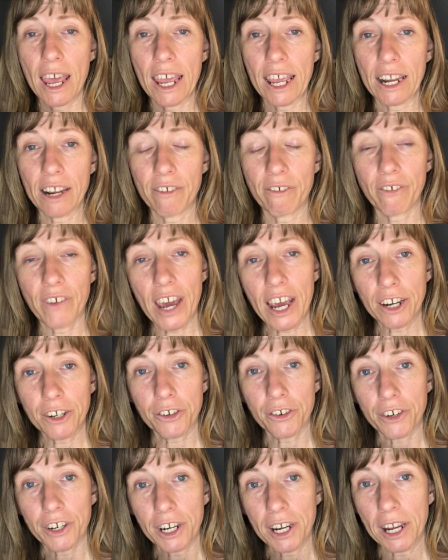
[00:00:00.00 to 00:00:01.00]
in a
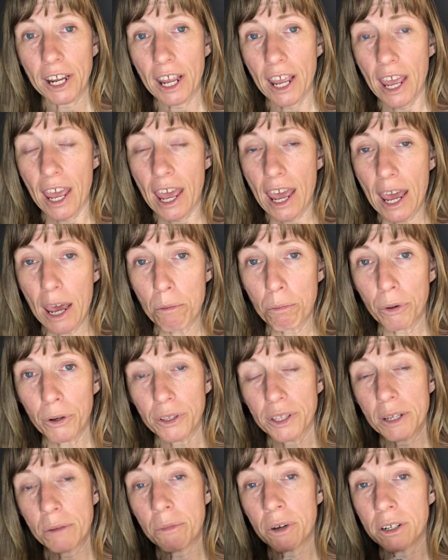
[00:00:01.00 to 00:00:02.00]
factory and
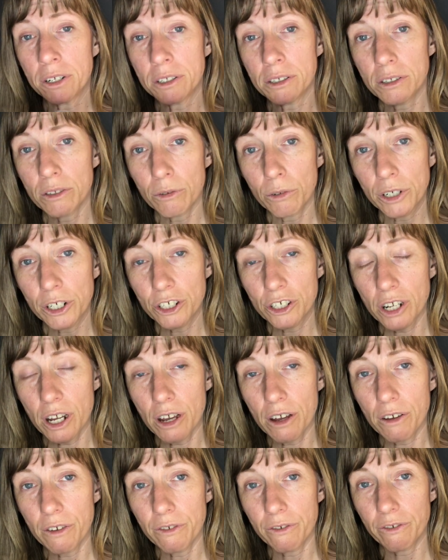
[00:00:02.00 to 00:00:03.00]
put them on a store
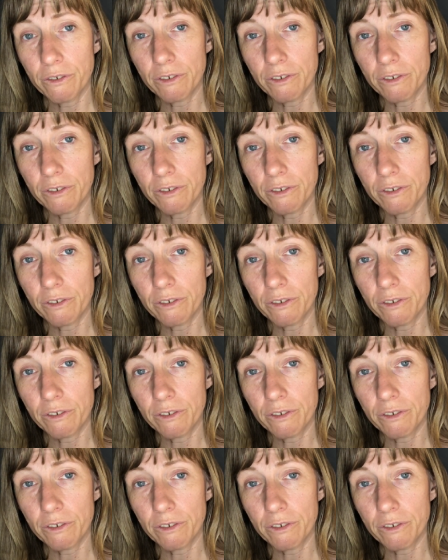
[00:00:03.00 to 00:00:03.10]
shelf.